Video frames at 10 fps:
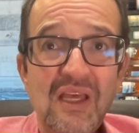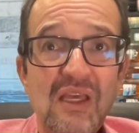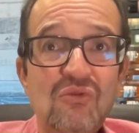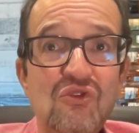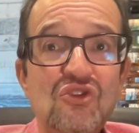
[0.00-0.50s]

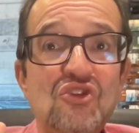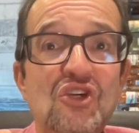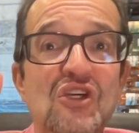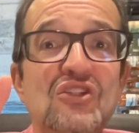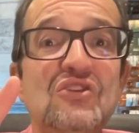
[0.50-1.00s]
It was
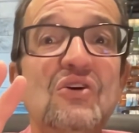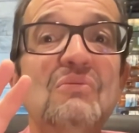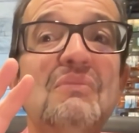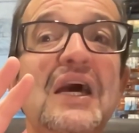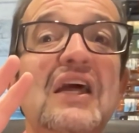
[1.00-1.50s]
just a
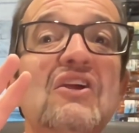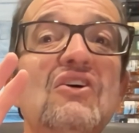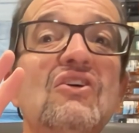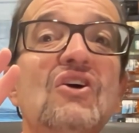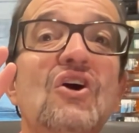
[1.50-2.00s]

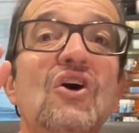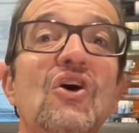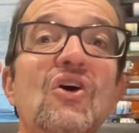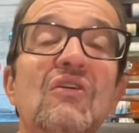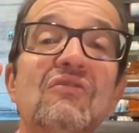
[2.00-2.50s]
matter
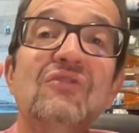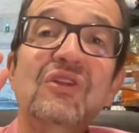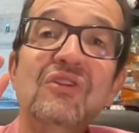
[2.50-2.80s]
of